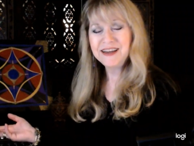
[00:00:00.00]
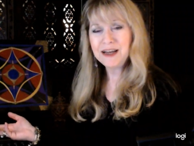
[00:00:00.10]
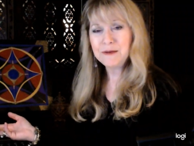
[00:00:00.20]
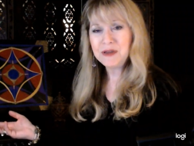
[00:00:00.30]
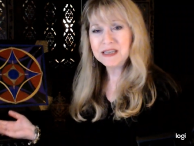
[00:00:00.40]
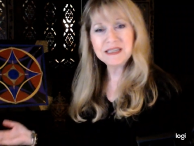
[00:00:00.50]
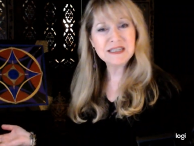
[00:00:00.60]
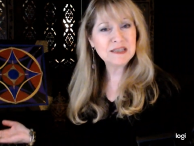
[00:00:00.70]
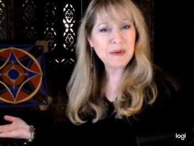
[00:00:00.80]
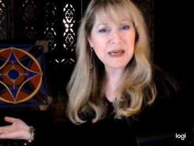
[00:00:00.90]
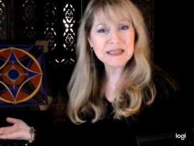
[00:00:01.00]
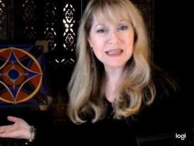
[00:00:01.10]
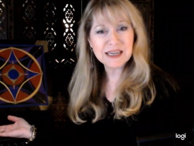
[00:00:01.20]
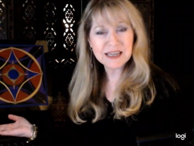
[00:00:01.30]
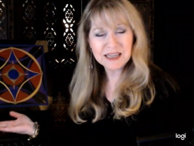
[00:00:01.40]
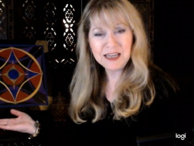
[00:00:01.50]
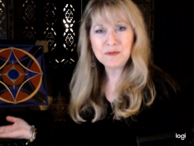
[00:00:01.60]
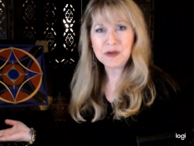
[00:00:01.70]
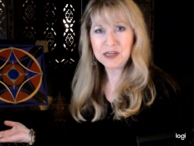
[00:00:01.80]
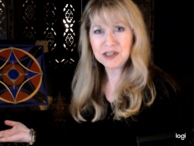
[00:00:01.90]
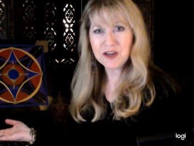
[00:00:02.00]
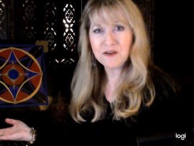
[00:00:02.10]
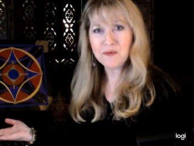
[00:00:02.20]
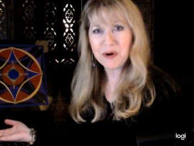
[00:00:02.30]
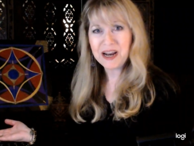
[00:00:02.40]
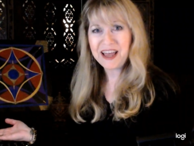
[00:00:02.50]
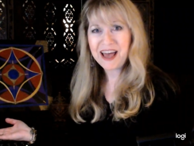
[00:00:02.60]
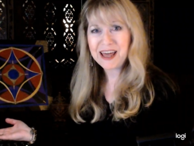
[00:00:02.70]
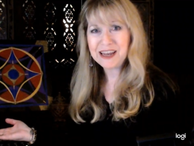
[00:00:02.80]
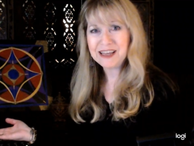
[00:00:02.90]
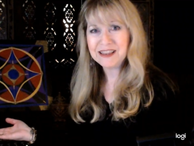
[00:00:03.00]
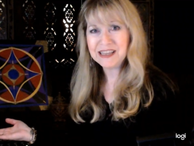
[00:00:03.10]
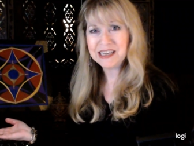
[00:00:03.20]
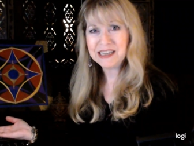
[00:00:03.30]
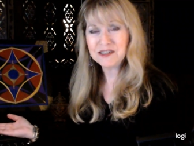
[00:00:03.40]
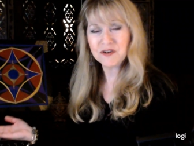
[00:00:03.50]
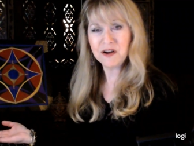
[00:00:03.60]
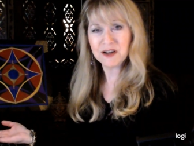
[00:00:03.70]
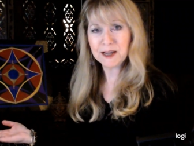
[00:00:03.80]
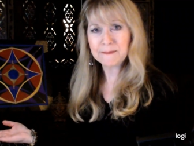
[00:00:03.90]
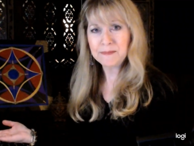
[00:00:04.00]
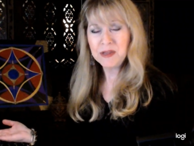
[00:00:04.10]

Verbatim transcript: I mean, this is the basic image of what I had in the drawing,